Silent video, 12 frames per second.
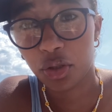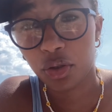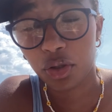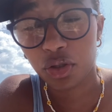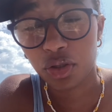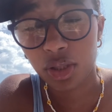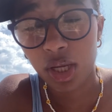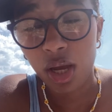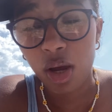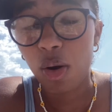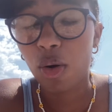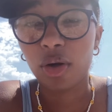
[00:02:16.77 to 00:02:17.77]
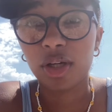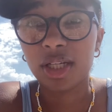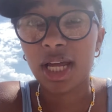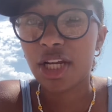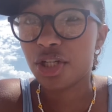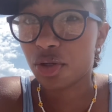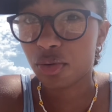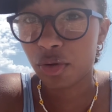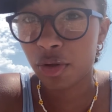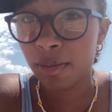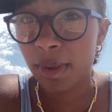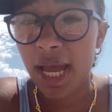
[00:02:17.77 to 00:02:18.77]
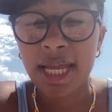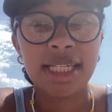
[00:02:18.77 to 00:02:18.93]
could organize your room and